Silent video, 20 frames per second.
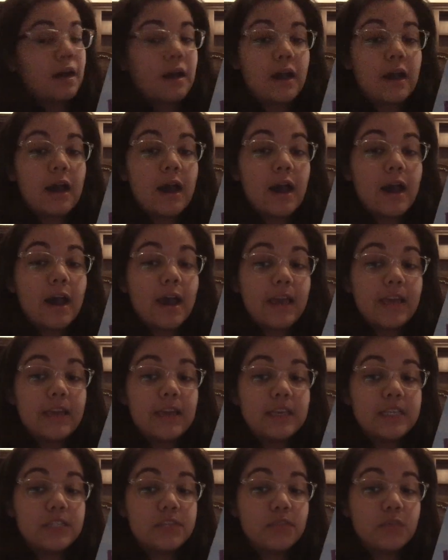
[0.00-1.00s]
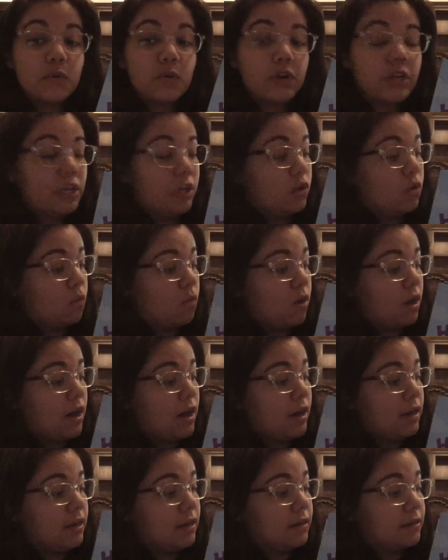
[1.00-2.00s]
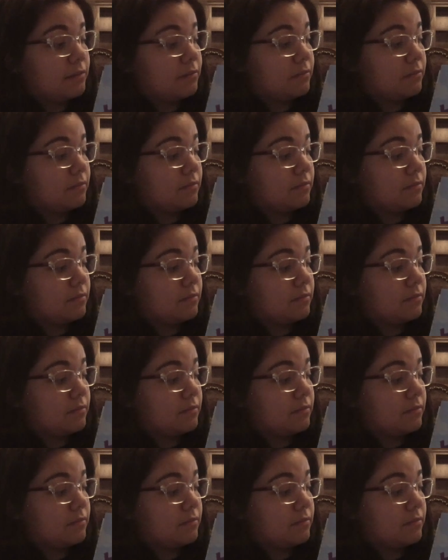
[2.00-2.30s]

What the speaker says: I is for iguana.